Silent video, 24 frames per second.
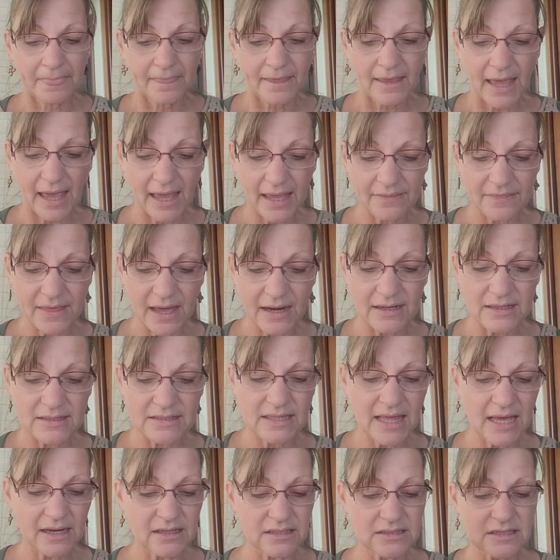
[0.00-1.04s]
Okay, that is
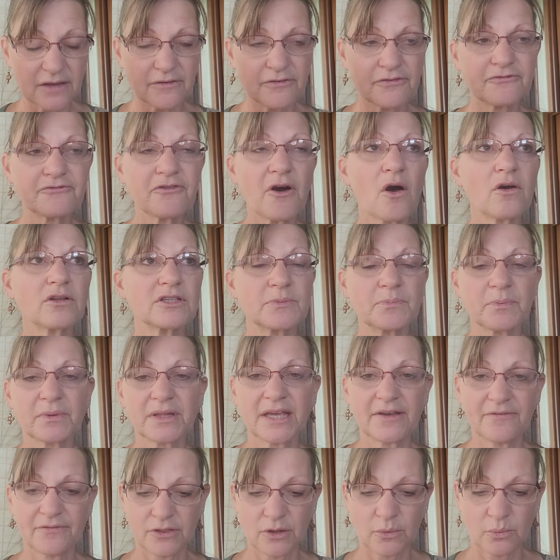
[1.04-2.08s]
that is a false
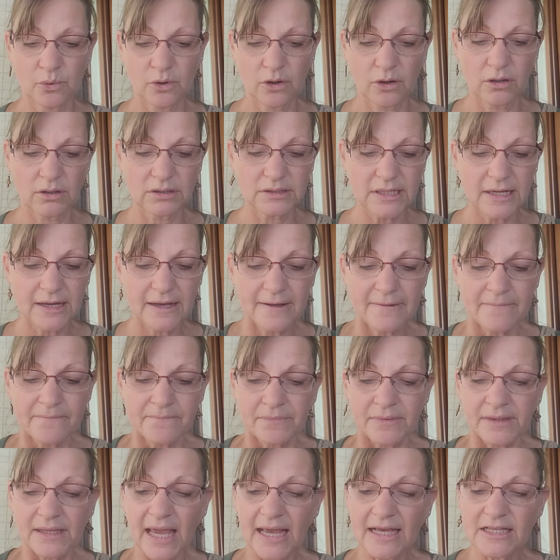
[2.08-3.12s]
belief of the world.
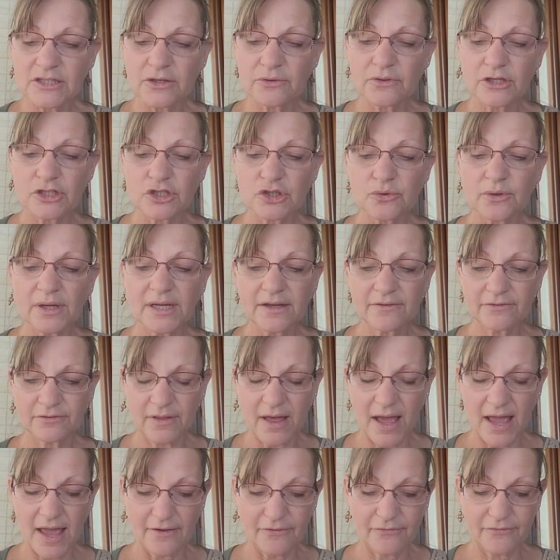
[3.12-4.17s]
Okay, so the tree of
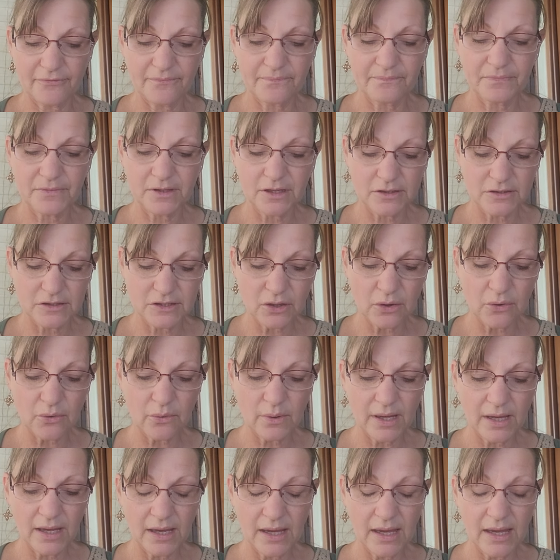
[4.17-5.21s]
life. So,
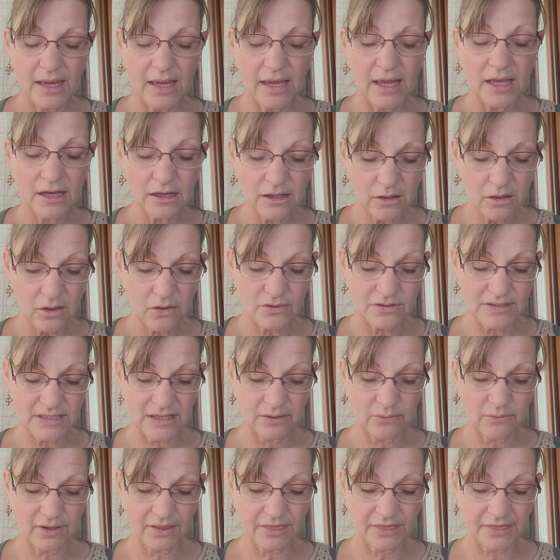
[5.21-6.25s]
in
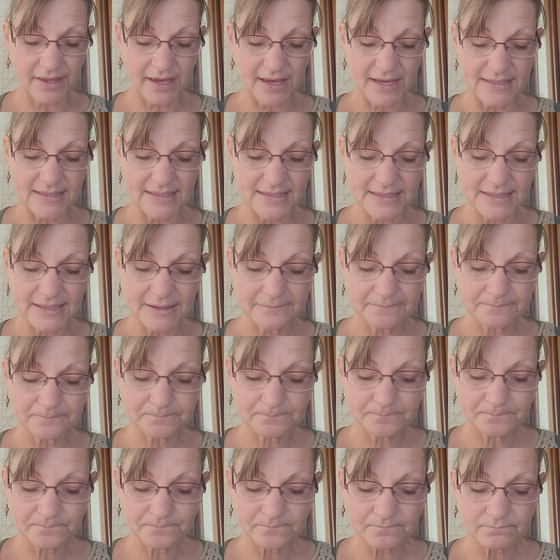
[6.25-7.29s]
closing with this,
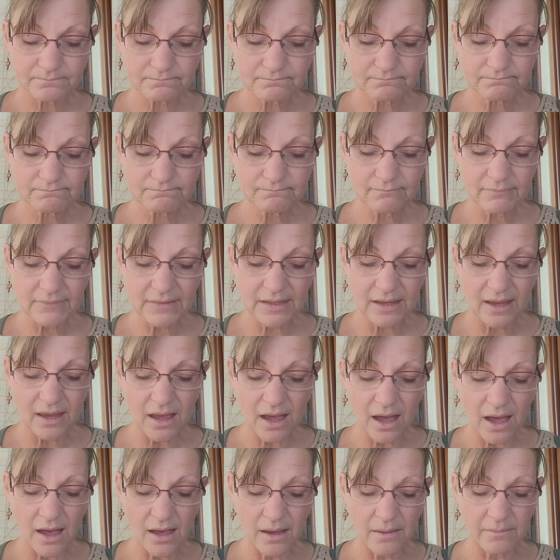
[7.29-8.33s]

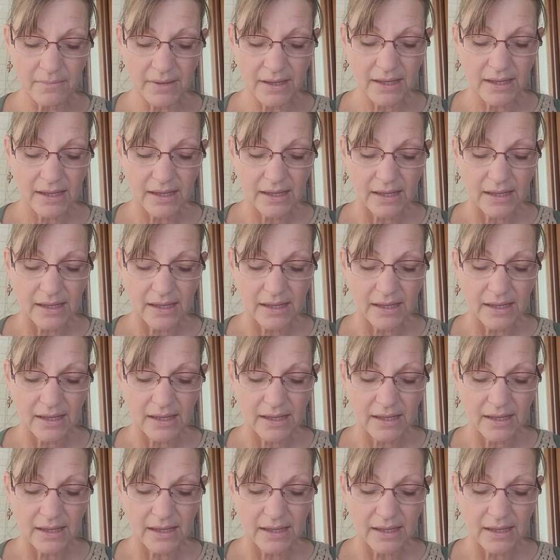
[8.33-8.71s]
um,